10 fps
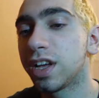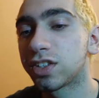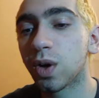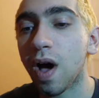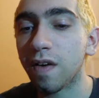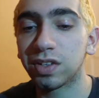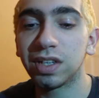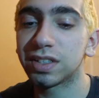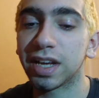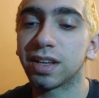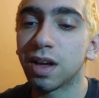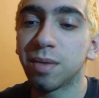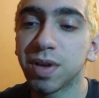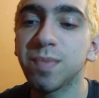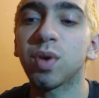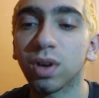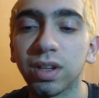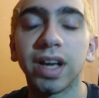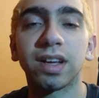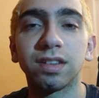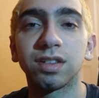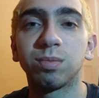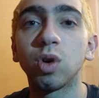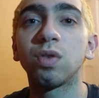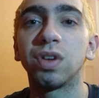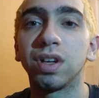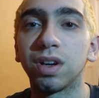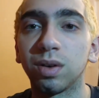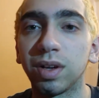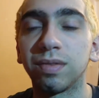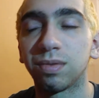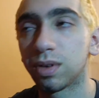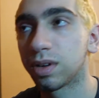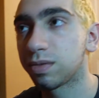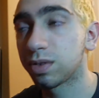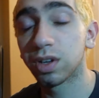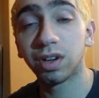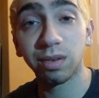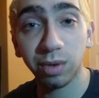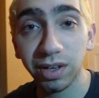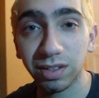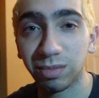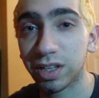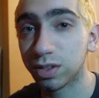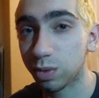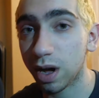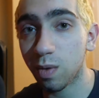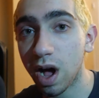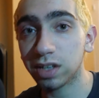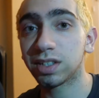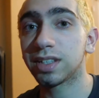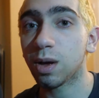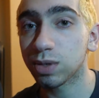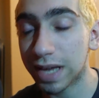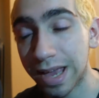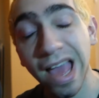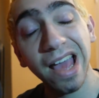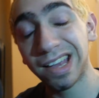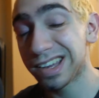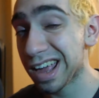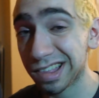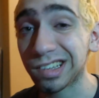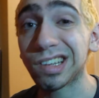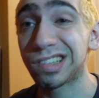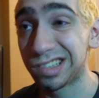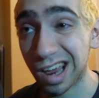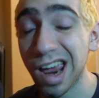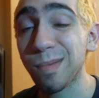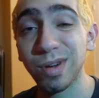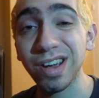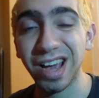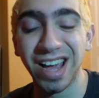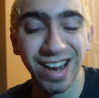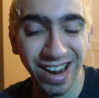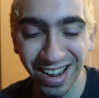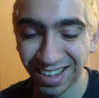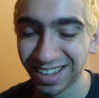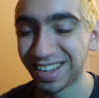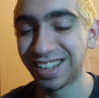So obviously it's like people are liking this movie, you know, and for a good reason, because when I watched this, I was like, yeah, this is damn good.